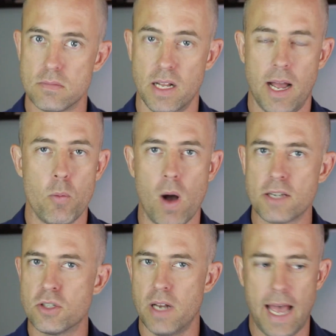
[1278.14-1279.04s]
and i
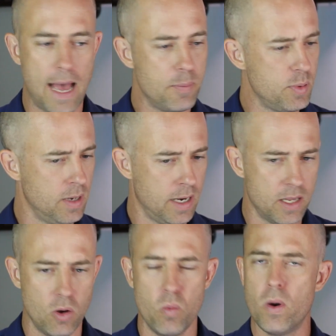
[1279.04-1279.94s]
watch it happen and i
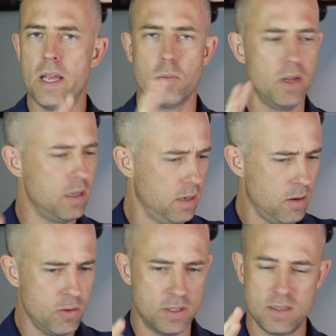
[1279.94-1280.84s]
go wait wait
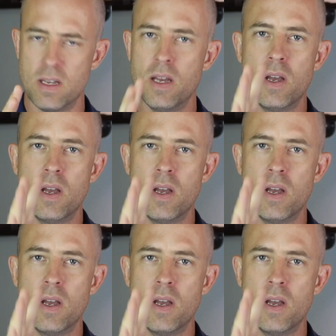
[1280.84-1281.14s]
no it's